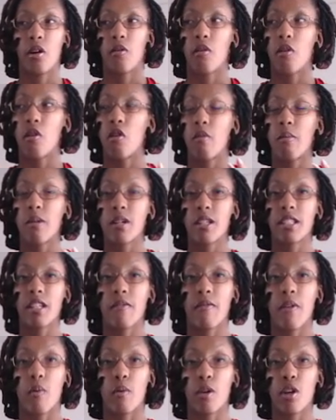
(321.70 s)
whole bunch of stuff.
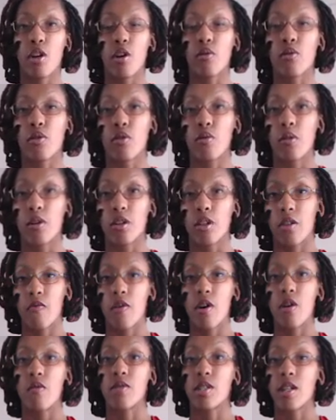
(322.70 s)
And we go through on the
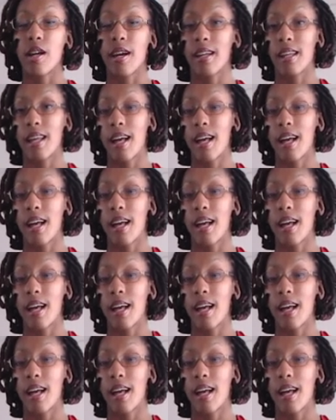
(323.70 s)
phone so I can